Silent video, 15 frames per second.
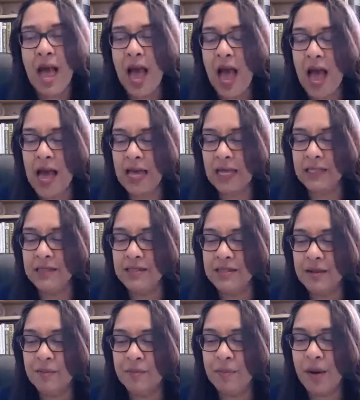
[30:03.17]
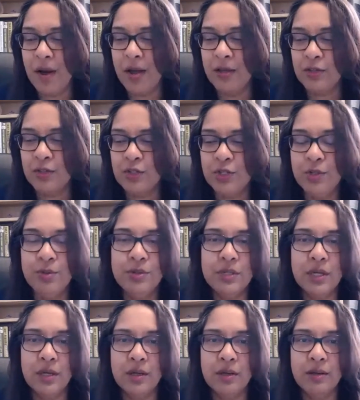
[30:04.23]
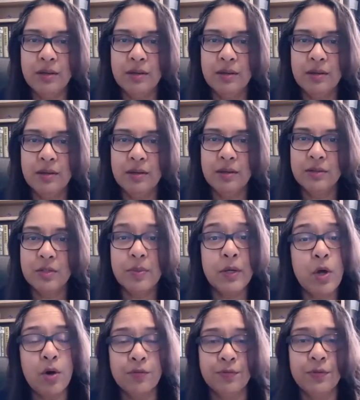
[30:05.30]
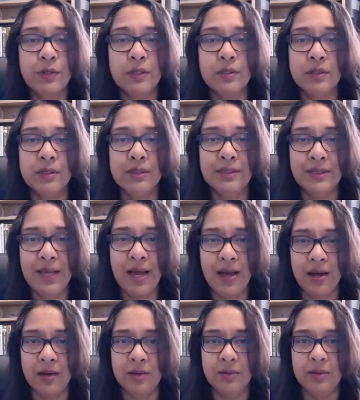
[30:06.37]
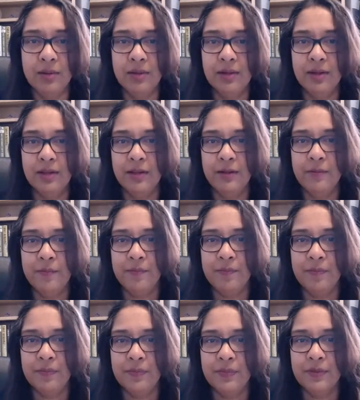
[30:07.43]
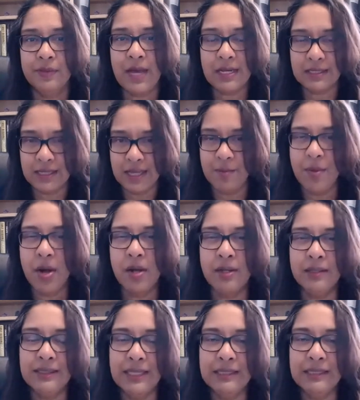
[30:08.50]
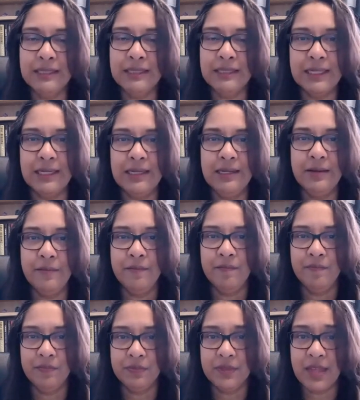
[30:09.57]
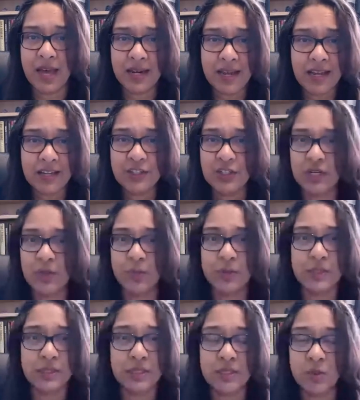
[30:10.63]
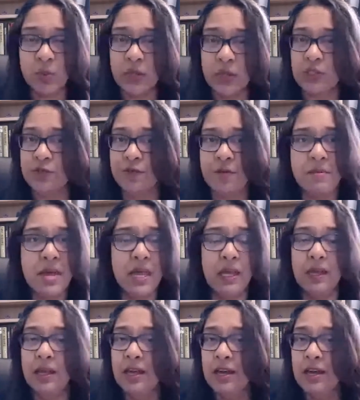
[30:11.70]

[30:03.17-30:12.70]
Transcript: And by choosing to be confident now, that's now my identity. That actually was a switch for me